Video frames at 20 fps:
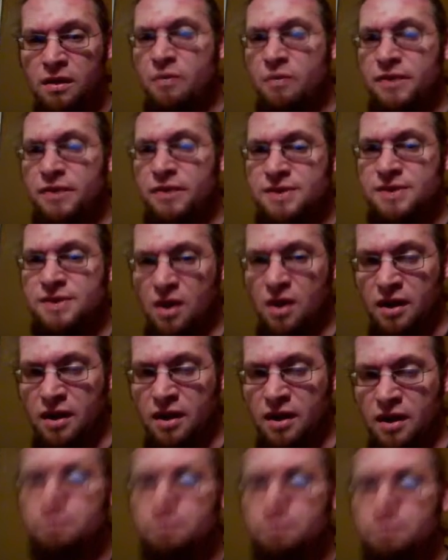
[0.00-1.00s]
with this
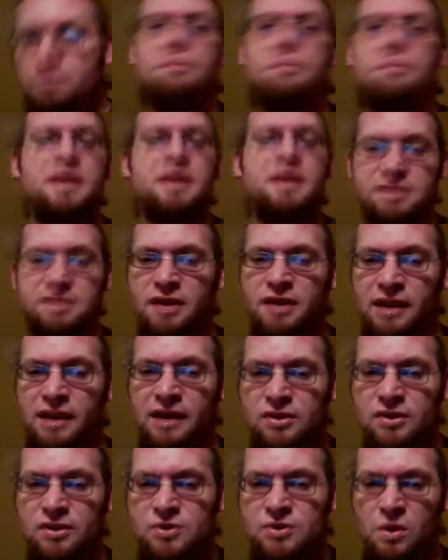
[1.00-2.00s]
art, but I still like
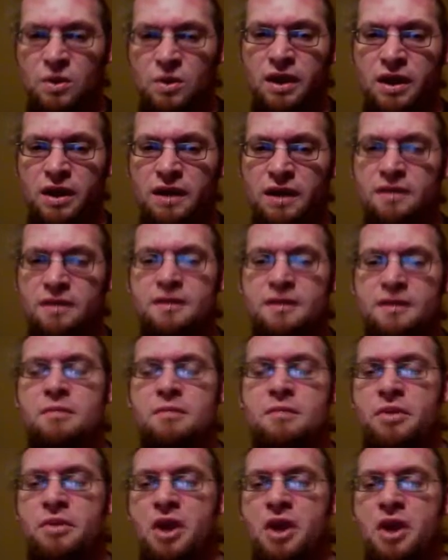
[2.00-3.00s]
the story.
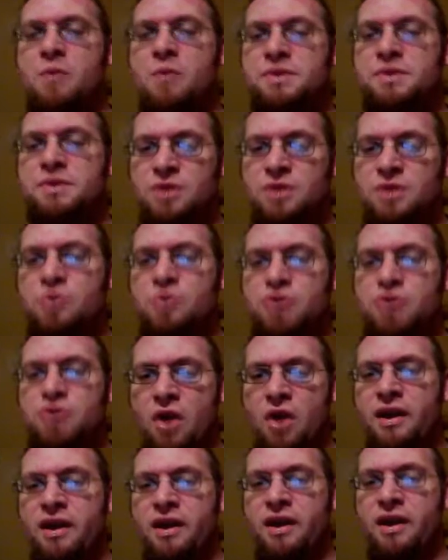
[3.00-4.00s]
But the art was so
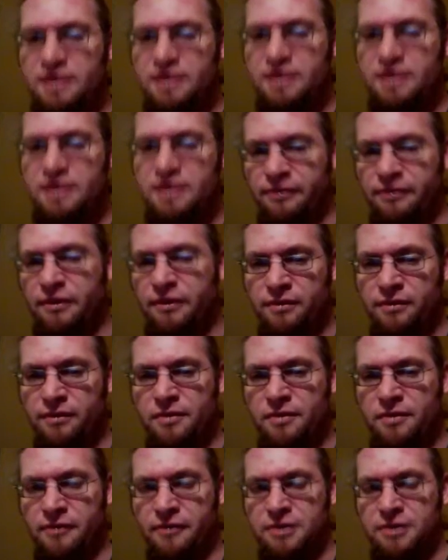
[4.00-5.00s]
jarringly different from
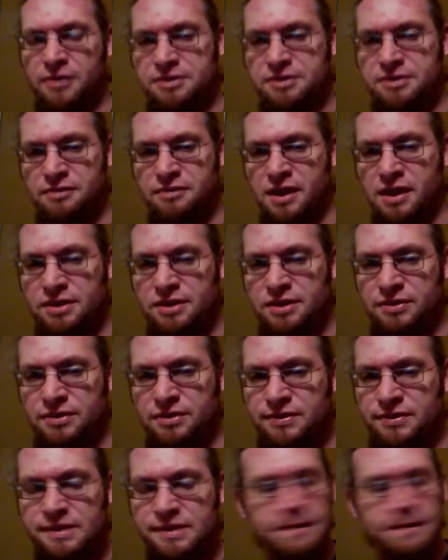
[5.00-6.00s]
the first 3
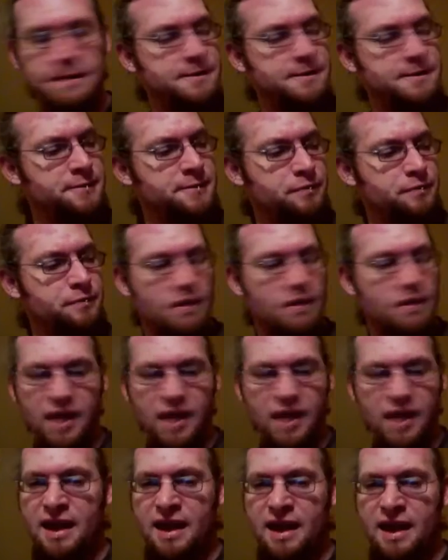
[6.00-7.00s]
issues
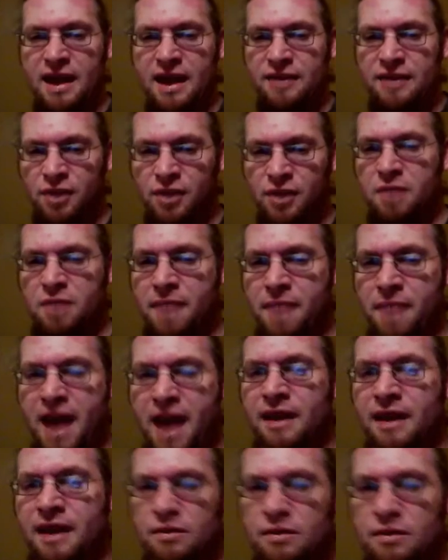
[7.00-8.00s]
that I took it
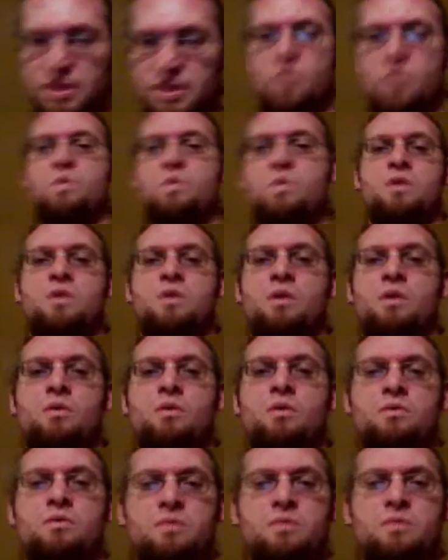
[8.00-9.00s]
back and I was like,
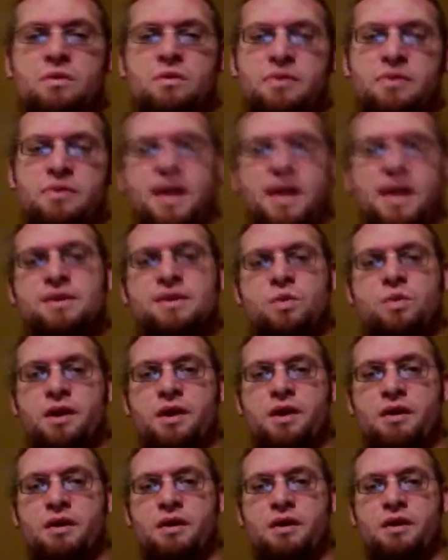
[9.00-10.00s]
whoa, that's
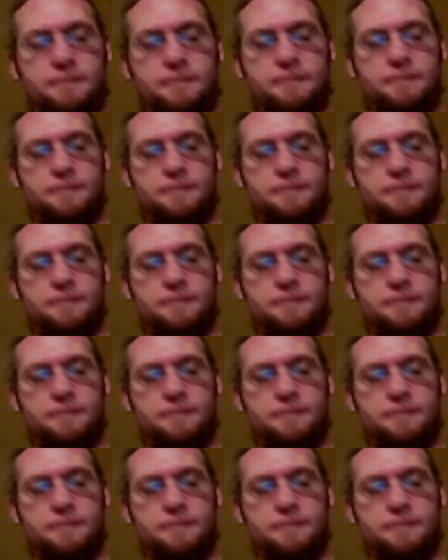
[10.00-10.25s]
weird.